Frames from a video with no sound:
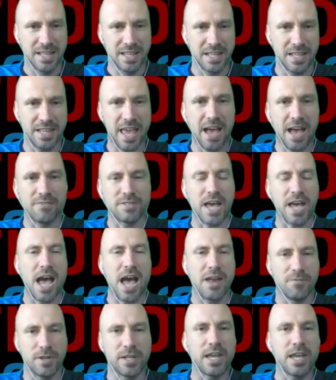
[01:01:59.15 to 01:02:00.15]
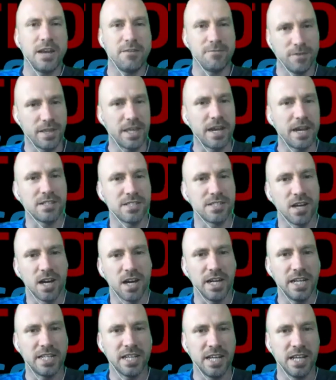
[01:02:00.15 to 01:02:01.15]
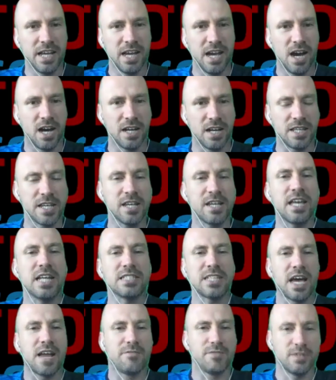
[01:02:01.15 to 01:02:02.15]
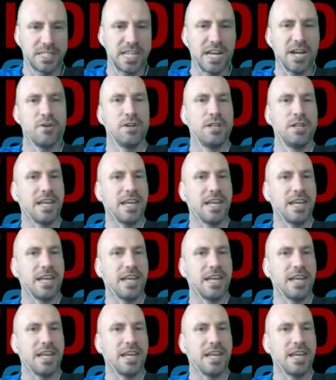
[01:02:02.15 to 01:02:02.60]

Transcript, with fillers: that they have to advocate for their side, I think it gets yeah. adversarial